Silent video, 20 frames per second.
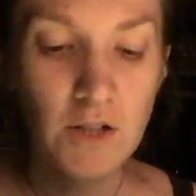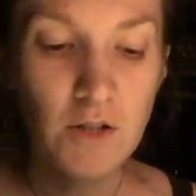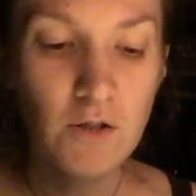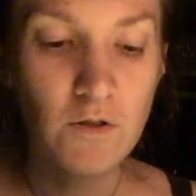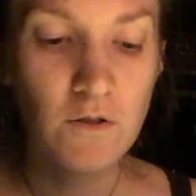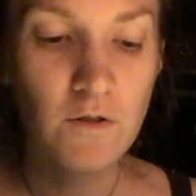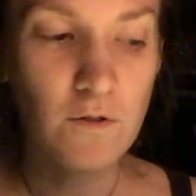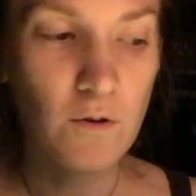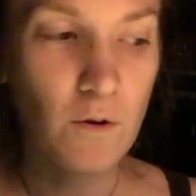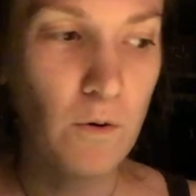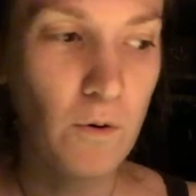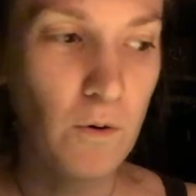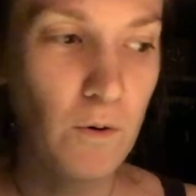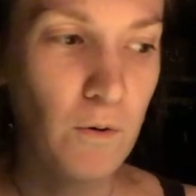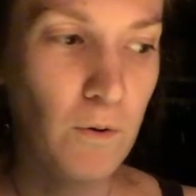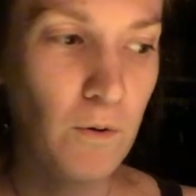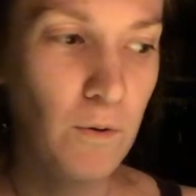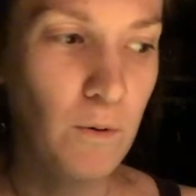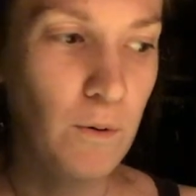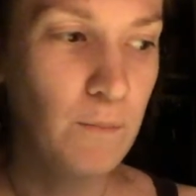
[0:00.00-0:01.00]

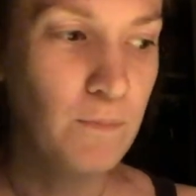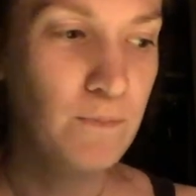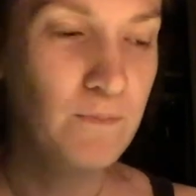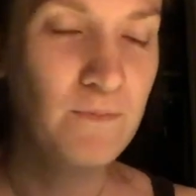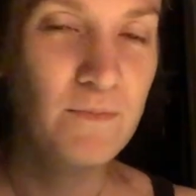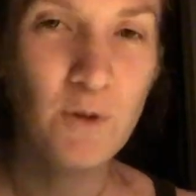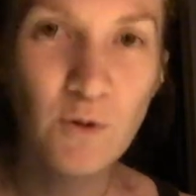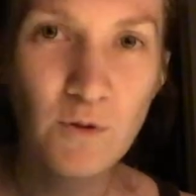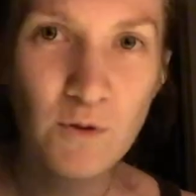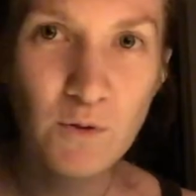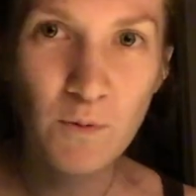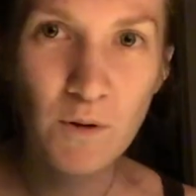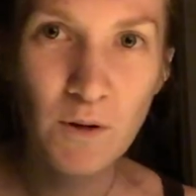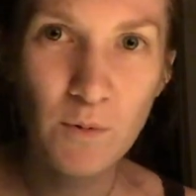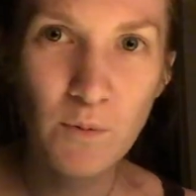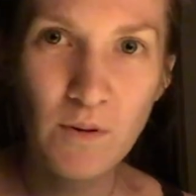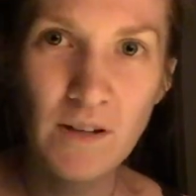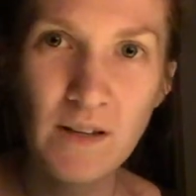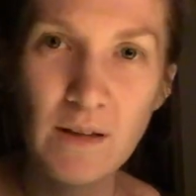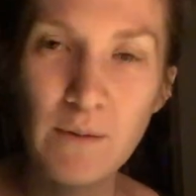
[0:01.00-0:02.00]
So those were
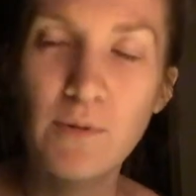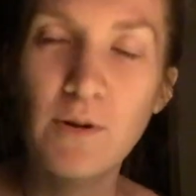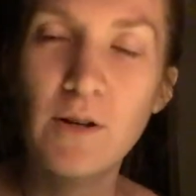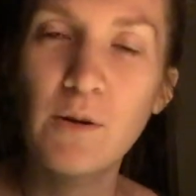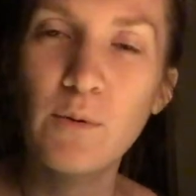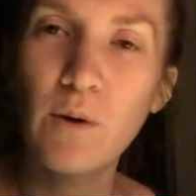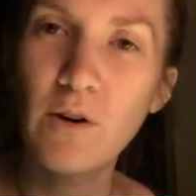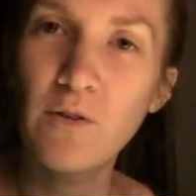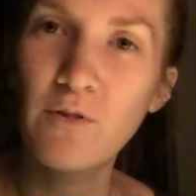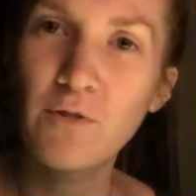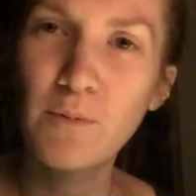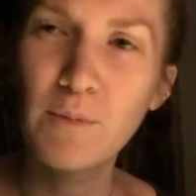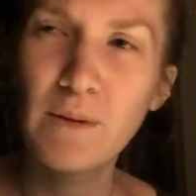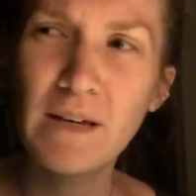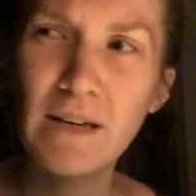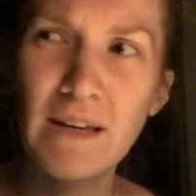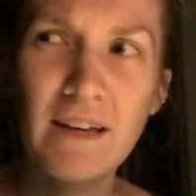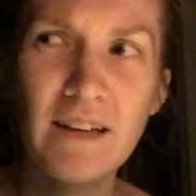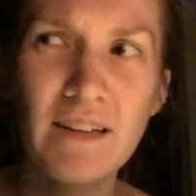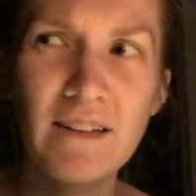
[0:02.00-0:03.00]
working pretty well for
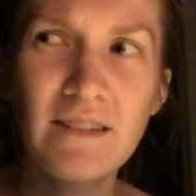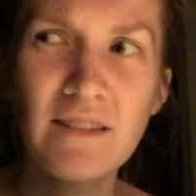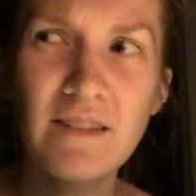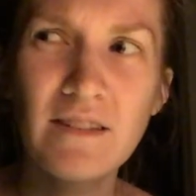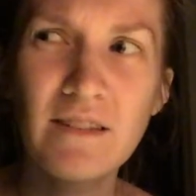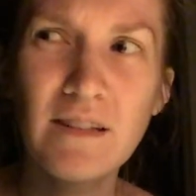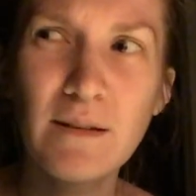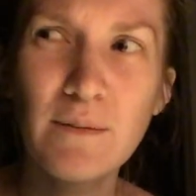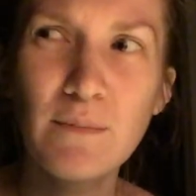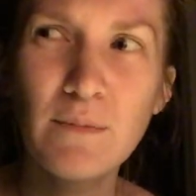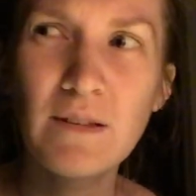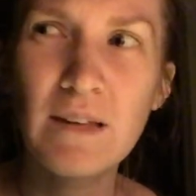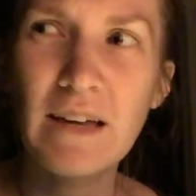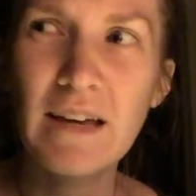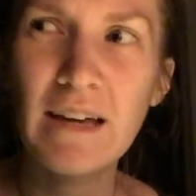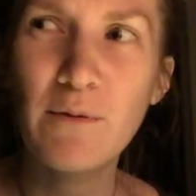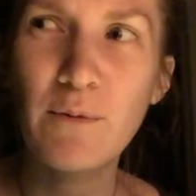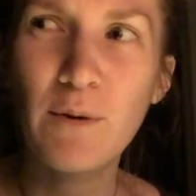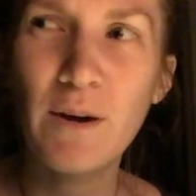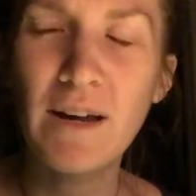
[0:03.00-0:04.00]
me. It seems
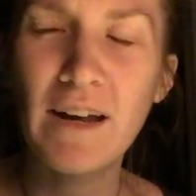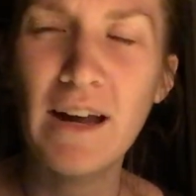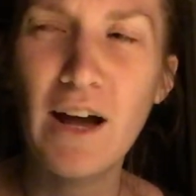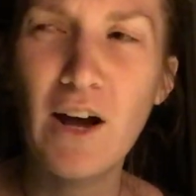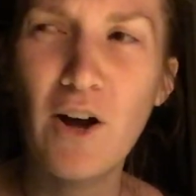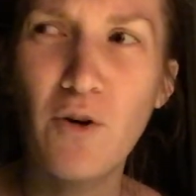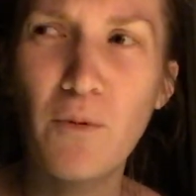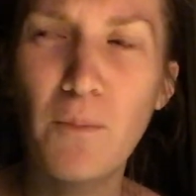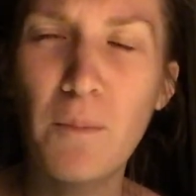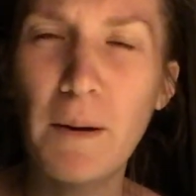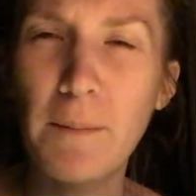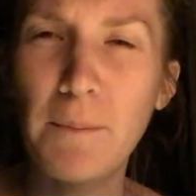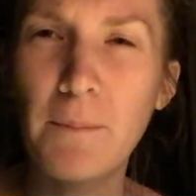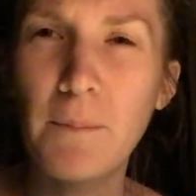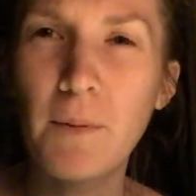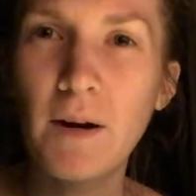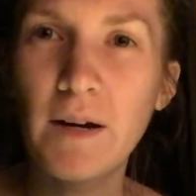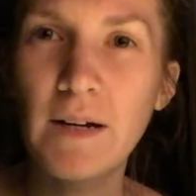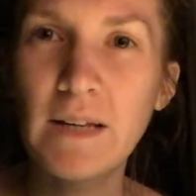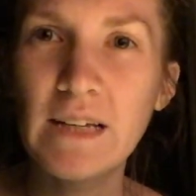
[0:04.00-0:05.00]
like right now my
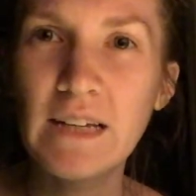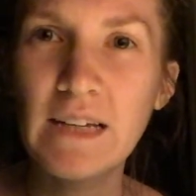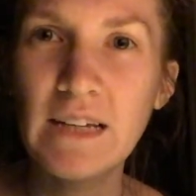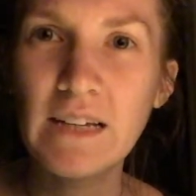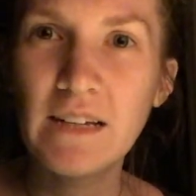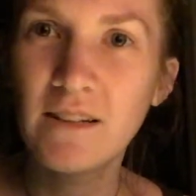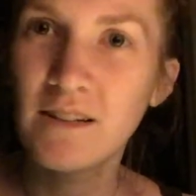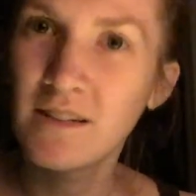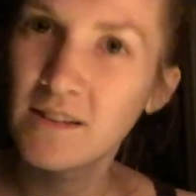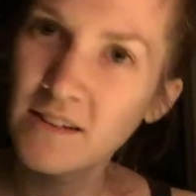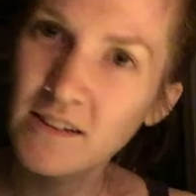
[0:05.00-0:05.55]
body